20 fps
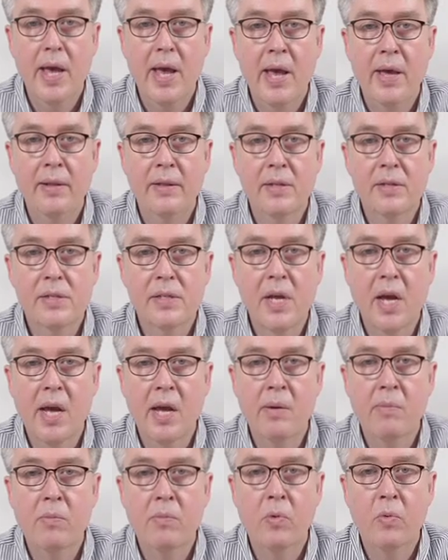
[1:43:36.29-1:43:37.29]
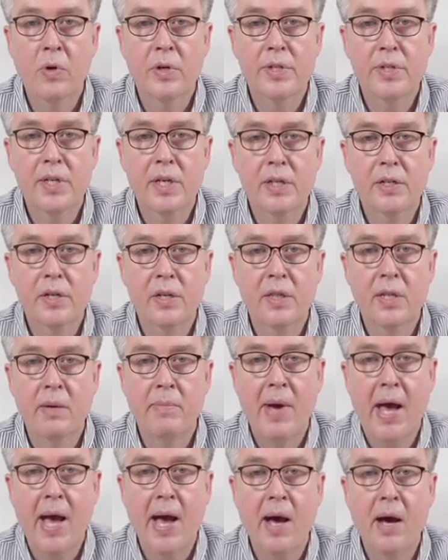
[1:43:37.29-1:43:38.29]
And this time we're teaching them
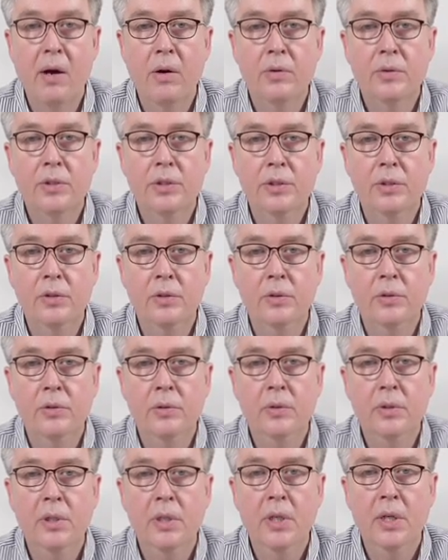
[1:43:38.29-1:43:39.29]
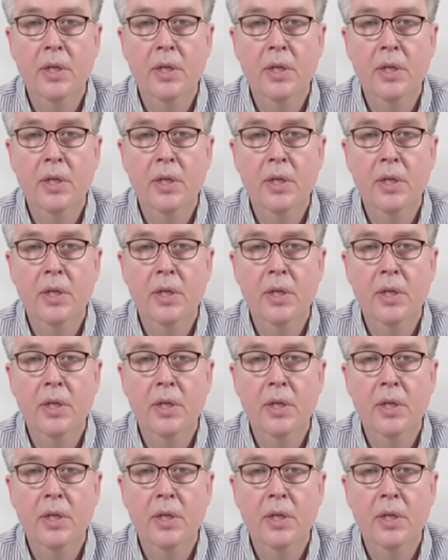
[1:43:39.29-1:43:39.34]
how to